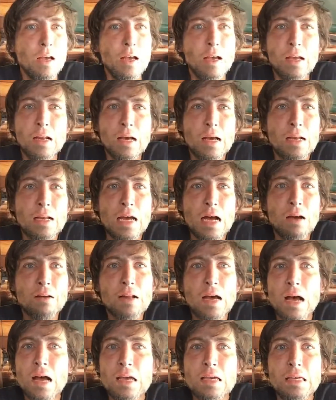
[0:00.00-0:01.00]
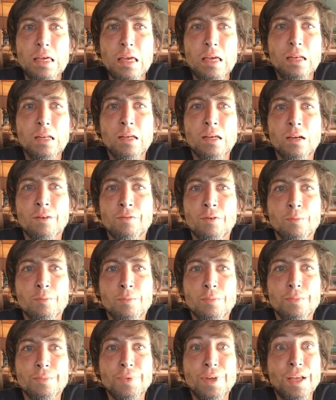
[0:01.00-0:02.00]
And I'd out-hike any of them,
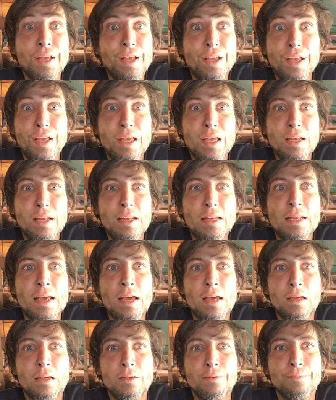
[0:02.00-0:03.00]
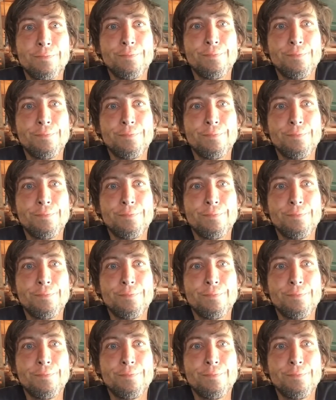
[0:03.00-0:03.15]
any day.